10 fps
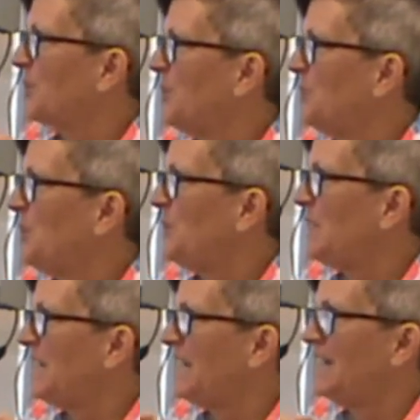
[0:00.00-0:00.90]

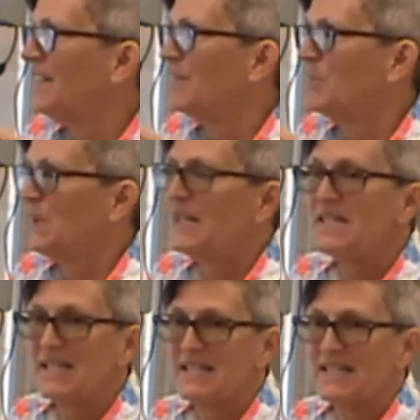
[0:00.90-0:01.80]
community
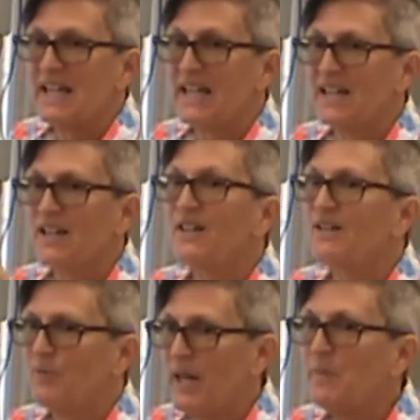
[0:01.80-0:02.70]
places, like
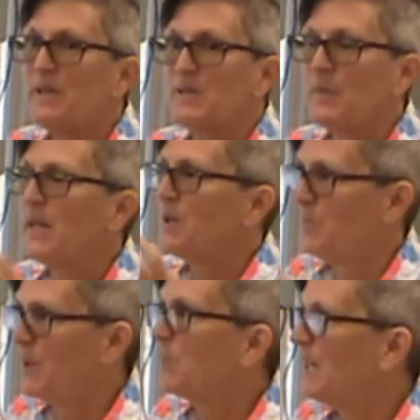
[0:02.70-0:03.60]
Wegmans being a
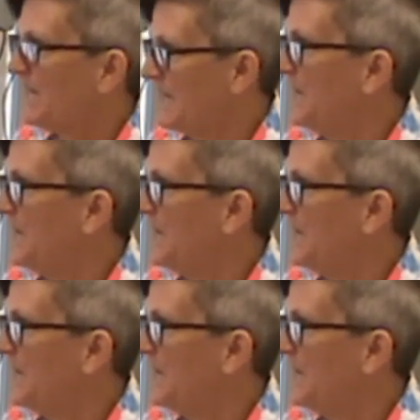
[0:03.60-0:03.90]
big place in